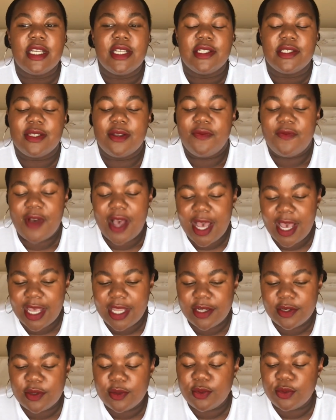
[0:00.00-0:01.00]
So
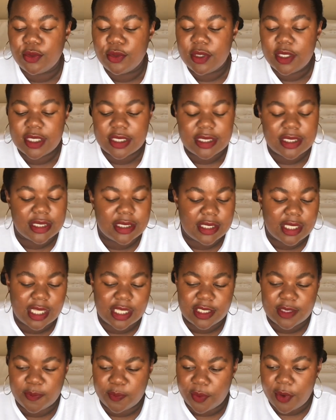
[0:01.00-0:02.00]
fine, cool, Assist
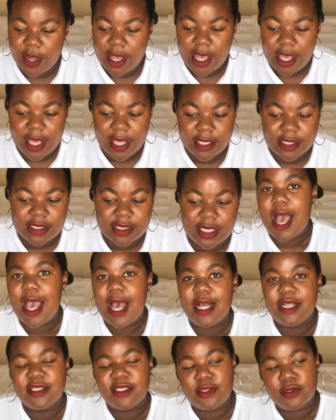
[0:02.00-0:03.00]
gets braids.
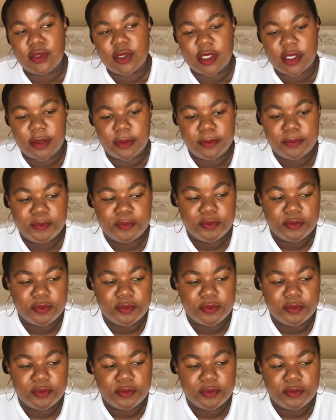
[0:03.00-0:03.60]
I undo them.